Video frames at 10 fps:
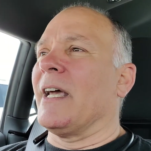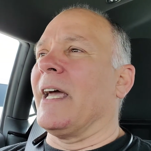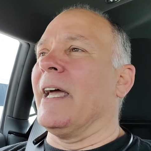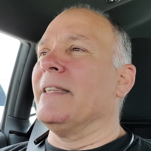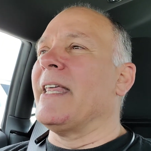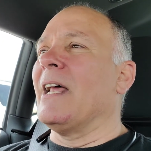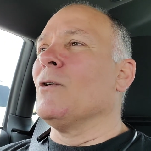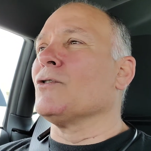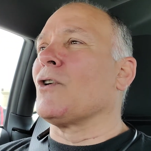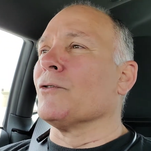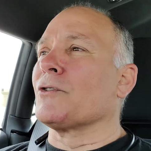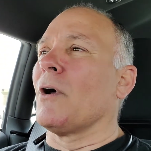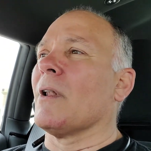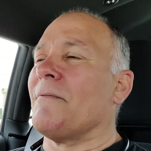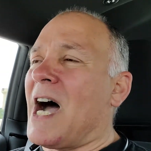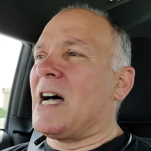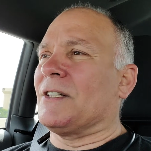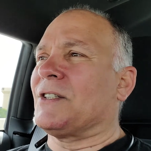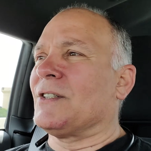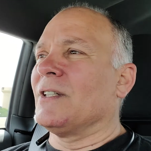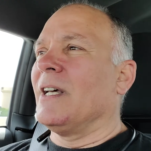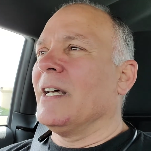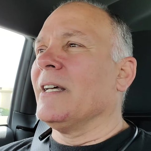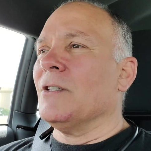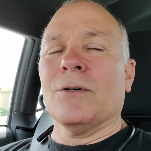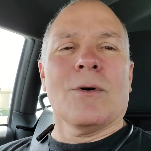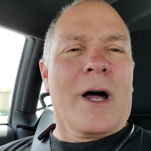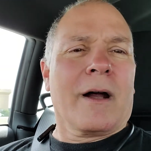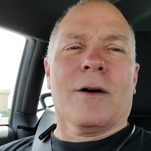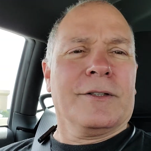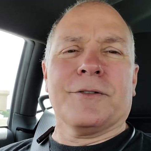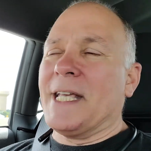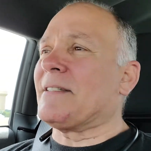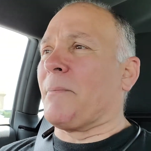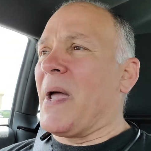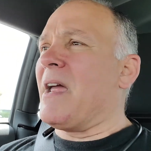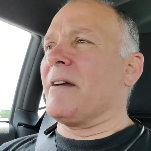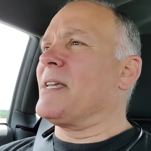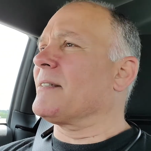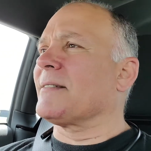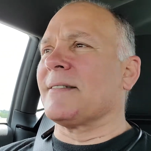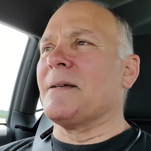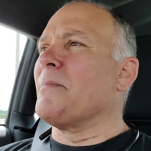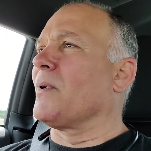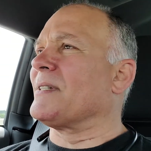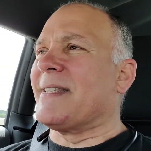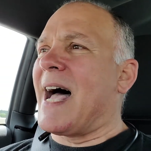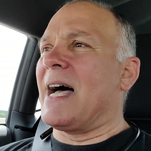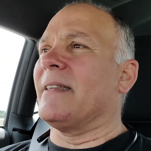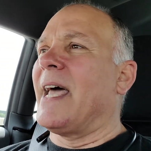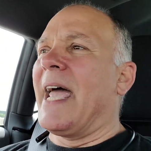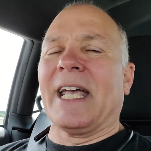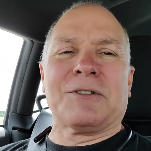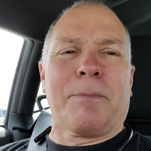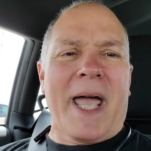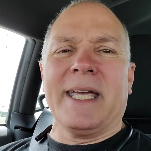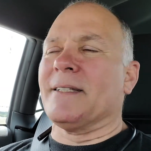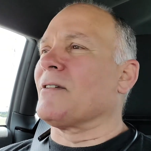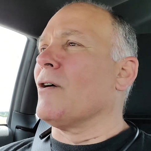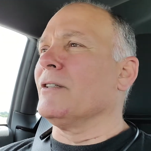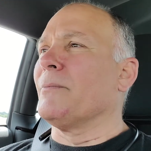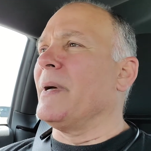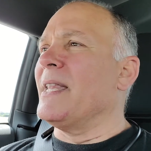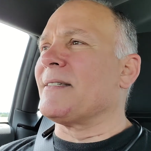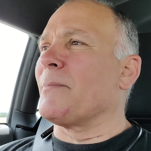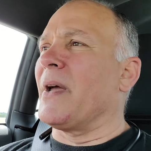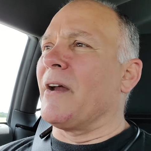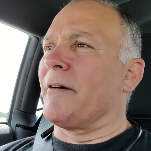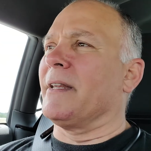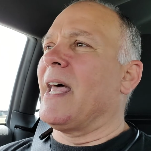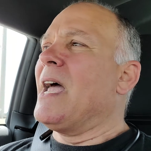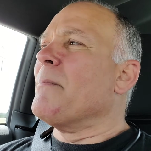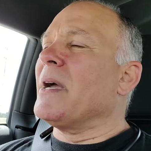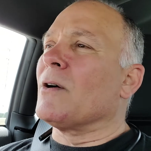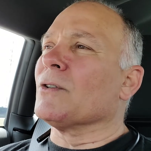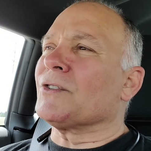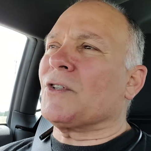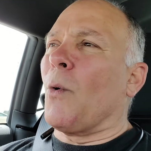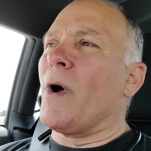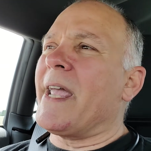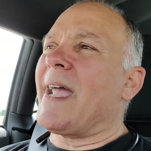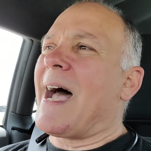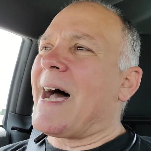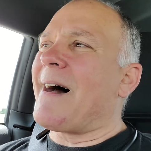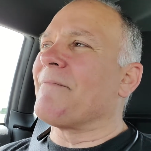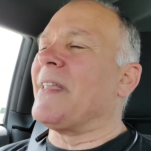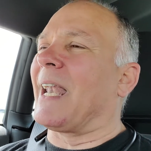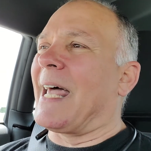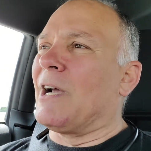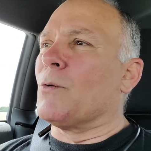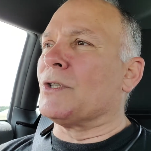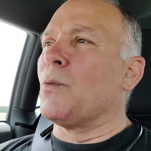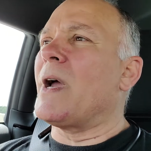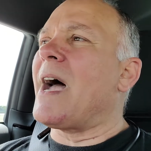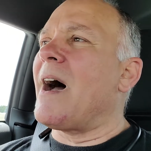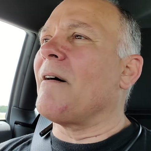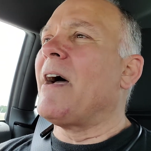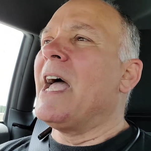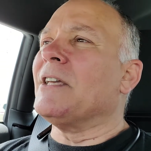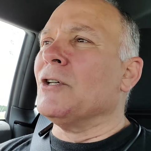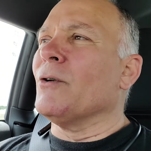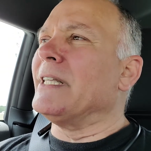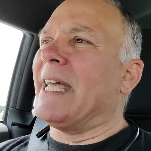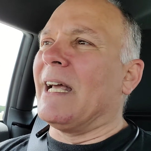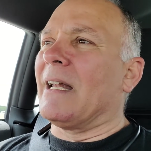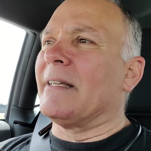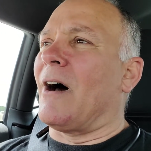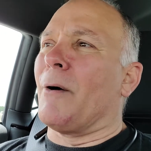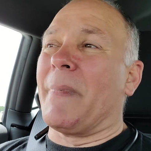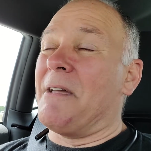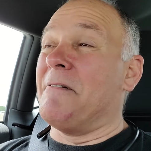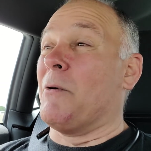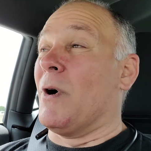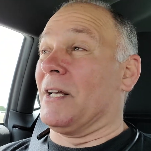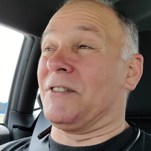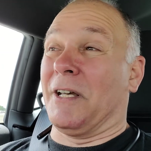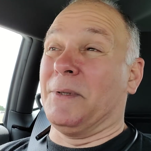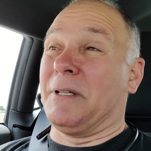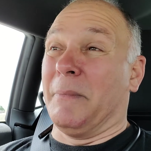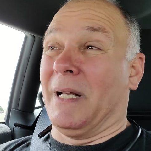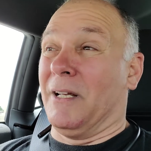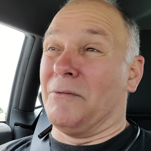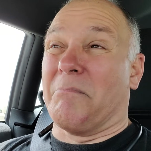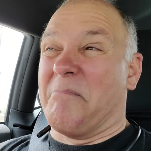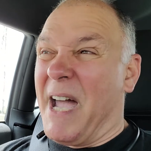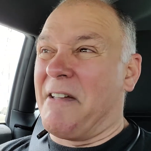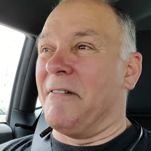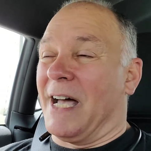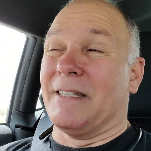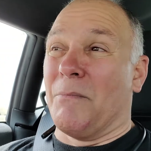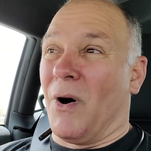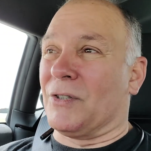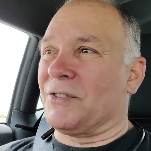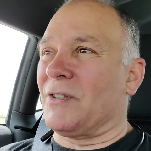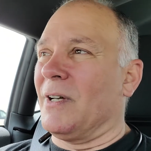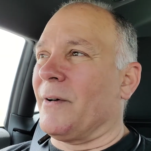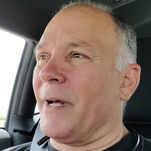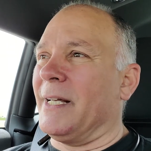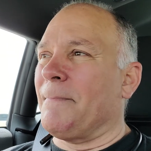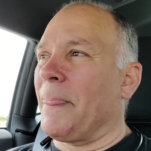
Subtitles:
and they lose control of us, you are going to disappear. Just as simple as that. Spain is going to be disappearing, because we have the language. We have, you in England are maybe what, 70 million? Maybe at the most, right?